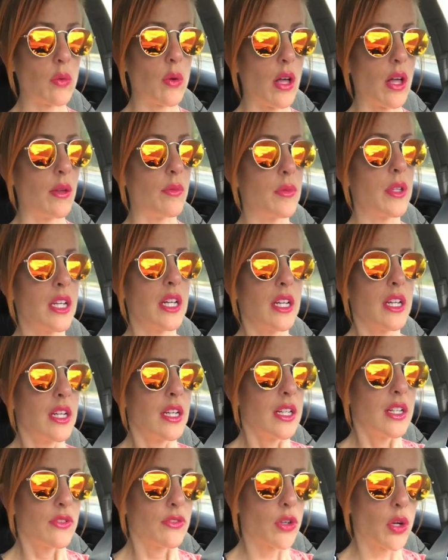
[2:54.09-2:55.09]
Well,
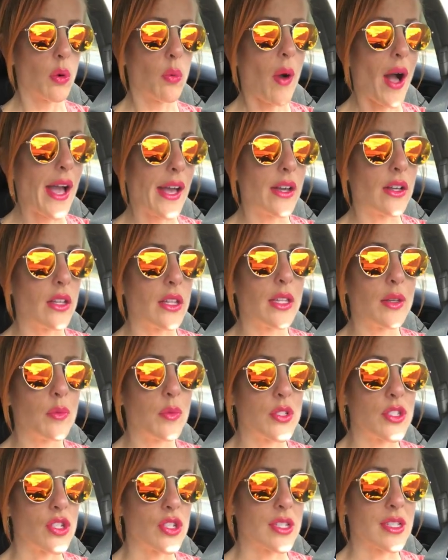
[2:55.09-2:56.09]
for a while, it
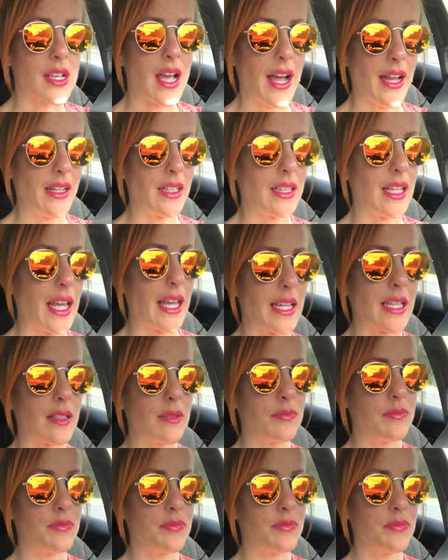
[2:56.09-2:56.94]
was just kind of like